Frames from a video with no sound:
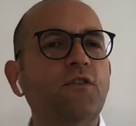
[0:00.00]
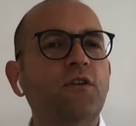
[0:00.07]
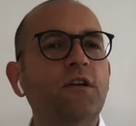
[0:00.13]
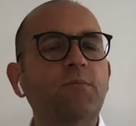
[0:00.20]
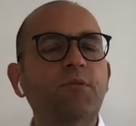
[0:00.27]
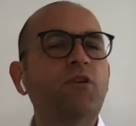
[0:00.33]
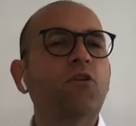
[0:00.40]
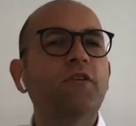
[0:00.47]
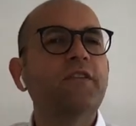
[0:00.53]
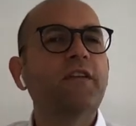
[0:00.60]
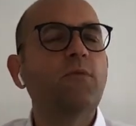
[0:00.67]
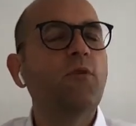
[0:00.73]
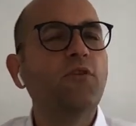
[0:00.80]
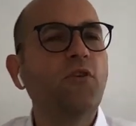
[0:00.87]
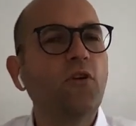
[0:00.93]
on it because
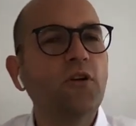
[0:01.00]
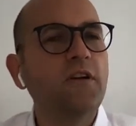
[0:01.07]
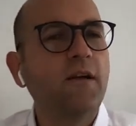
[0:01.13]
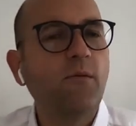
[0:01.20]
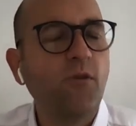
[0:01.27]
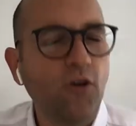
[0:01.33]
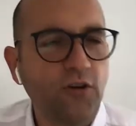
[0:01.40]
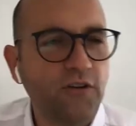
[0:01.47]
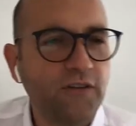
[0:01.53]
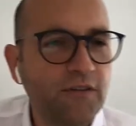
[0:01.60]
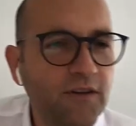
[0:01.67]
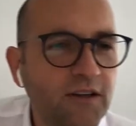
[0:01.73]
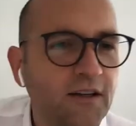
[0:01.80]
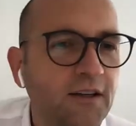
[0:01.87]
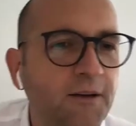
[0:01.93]
that was all there
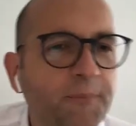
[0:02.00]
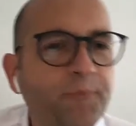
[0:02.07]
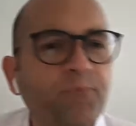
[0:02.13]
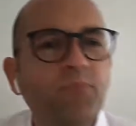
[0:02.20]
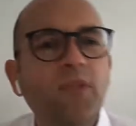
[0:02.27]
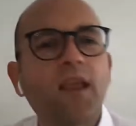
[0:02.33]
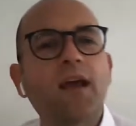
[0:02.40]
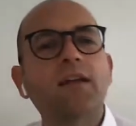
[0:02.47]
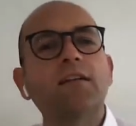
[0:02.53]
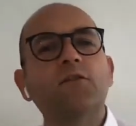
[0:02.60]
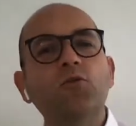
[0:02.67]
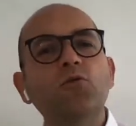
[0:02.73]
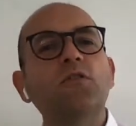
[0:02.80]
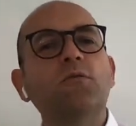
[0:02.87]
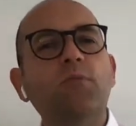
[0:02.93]
was. And it
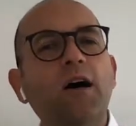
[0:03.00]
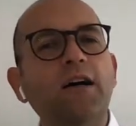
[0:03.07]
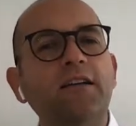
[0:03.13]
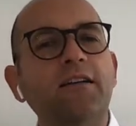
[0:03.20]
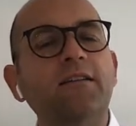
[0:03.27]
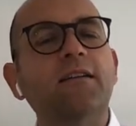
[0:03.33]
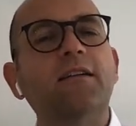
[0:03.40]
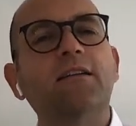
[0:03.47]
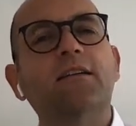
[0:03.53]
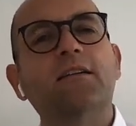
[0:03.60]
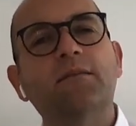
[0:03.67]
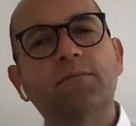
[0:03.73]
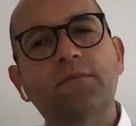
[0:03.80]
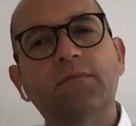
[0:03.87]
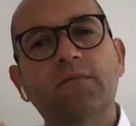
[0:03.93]
took a while
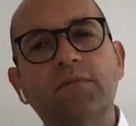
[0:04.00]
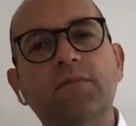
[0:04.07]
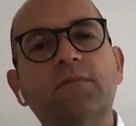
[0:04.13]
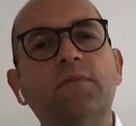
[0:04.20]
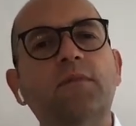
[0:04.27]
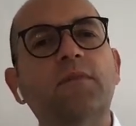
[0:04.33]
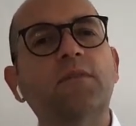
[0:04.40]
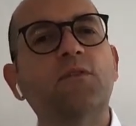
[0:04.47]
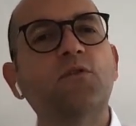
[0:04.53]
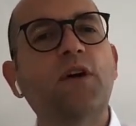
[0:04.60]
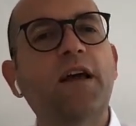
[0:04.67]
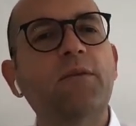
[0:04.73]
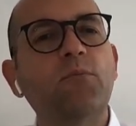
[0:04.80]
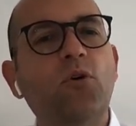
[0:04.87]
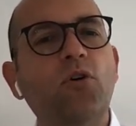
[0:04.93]
um, to
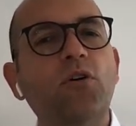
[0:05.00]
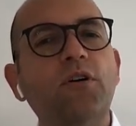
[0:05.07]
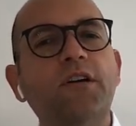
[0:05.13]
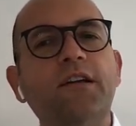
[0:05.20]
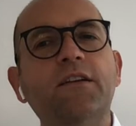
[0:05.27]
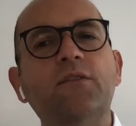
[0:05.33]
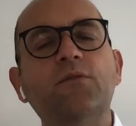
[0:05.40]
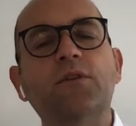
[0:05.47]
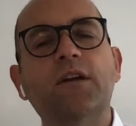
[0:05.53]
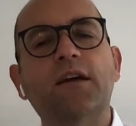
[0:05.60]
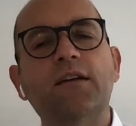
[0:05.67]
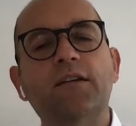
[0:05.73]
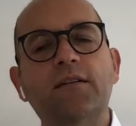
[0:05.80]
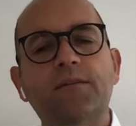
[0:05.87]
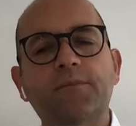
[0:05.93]
get more into
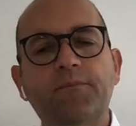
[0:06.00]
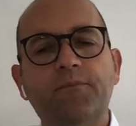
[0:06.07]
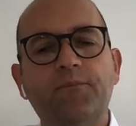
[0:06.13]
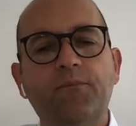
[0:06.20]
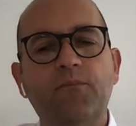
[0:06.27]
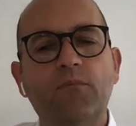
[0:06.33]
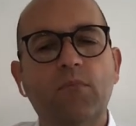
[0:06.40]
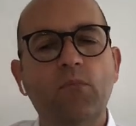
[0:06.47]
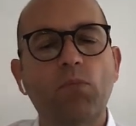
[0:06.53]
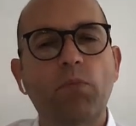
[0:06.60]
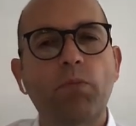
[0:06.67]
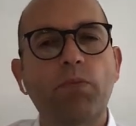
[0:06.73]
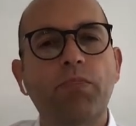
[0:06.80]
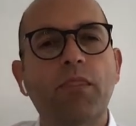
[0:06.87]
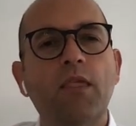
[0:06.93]
that.
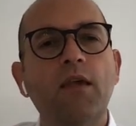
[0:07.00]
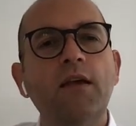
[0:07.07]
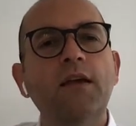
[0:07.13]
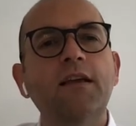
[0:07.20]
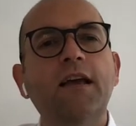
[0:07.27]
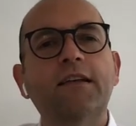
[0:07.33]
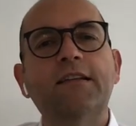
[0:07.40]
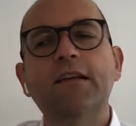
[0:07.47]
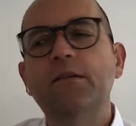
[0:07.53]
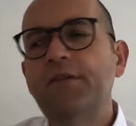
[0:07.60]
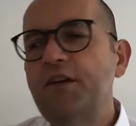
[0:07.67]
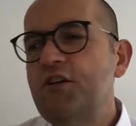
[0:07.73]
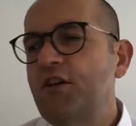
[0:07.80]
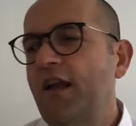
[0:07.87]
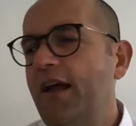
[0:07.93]
Yeah,
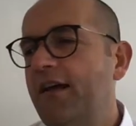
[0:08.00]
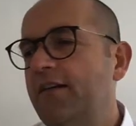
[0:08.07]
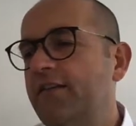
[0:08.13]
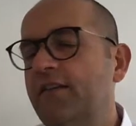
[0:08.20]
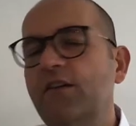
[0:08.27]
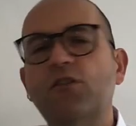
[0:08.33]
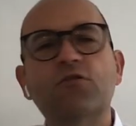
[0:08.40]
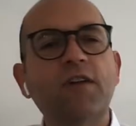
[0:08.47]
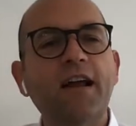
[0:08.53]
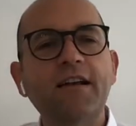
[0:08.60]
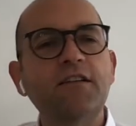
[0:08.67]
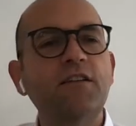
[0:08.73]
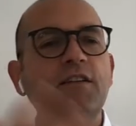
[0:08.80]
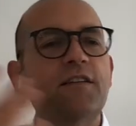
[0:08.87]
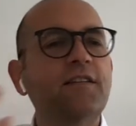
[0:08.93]
television has
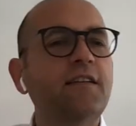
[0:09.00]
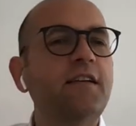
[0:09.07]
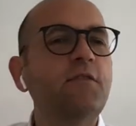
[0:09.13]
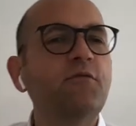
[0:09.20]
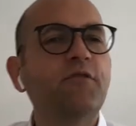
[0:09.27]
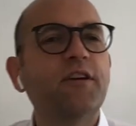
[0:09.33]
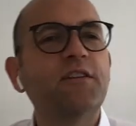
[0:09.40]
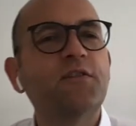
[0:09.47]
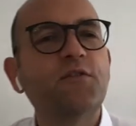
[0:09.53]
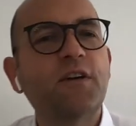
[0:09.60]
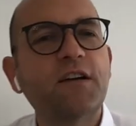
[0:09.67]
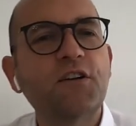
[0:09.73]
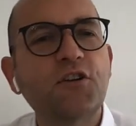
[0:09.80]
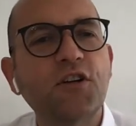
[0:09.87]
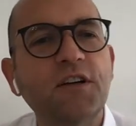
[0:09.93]
grandiose
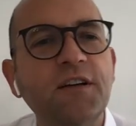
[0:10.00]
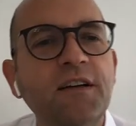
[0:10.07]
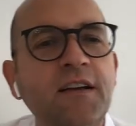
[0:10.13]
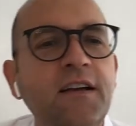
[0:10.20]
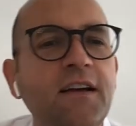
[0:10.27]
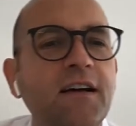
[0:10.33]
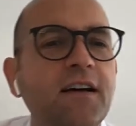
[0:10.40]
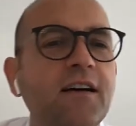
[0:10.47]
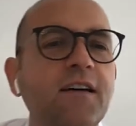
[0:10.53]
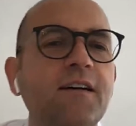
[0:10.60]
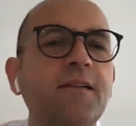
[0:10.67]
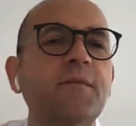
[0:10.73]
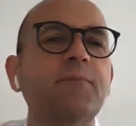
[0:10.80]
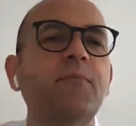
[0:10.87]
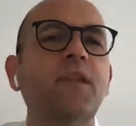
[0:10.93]
infrastructure.
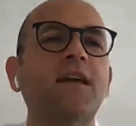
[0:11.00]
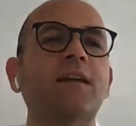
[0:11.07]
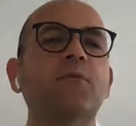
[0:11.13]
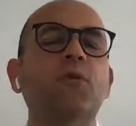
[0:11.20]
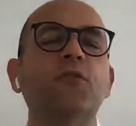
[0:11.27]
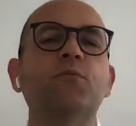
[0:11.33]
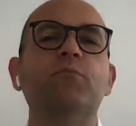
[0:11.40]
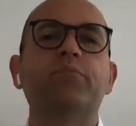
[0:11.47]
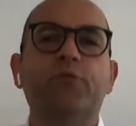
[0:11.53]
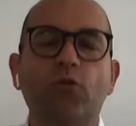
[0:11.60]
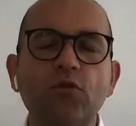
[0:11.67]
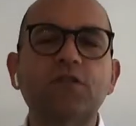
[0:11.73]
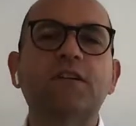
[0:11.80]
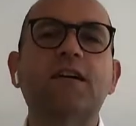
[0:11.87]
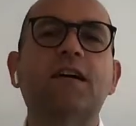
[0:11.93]
Um, it was
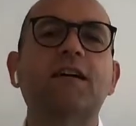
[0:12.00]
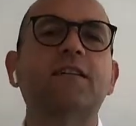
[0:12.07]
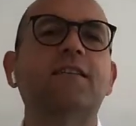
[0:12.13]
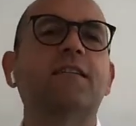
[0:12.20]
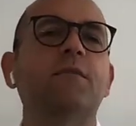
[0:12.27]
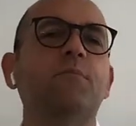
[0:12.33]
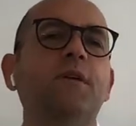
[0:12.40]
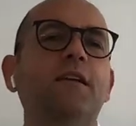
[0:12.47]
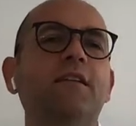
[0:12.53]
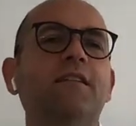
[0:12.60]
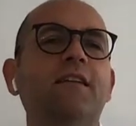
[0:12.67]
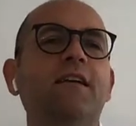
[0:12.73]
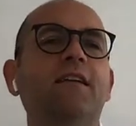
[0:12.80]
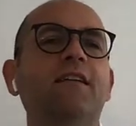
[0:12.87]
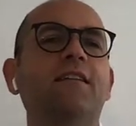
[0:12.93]
broadcast, that
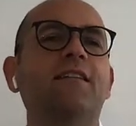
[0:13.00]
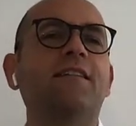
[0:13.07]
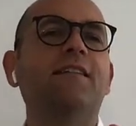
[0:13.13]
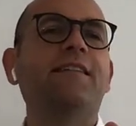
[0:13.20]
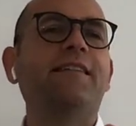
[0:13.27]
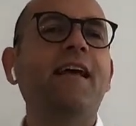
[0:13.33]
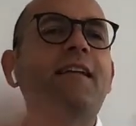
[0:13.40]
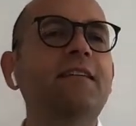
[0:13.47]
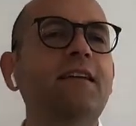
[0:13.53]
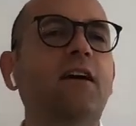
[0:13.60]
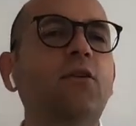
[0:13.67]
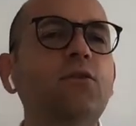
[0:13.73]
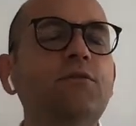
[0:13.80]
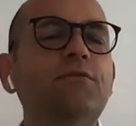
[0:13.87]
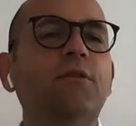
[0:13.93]
means it is sent
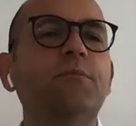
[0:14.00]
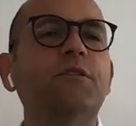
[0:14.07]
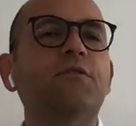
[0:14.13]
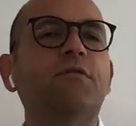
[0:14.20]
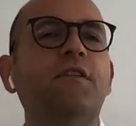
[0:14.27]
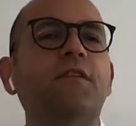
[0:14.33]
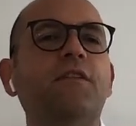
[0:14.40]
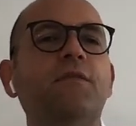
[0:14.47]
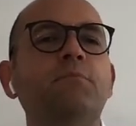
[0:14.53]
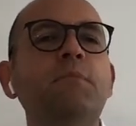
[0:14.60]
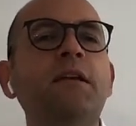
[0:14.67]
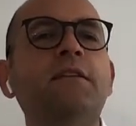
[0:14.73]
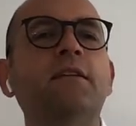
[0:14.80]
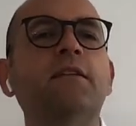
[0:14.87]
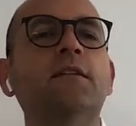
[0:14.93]
out from a
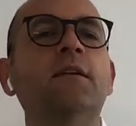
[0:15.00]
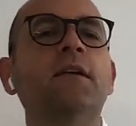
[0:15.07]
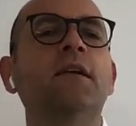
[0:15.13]
transmitter.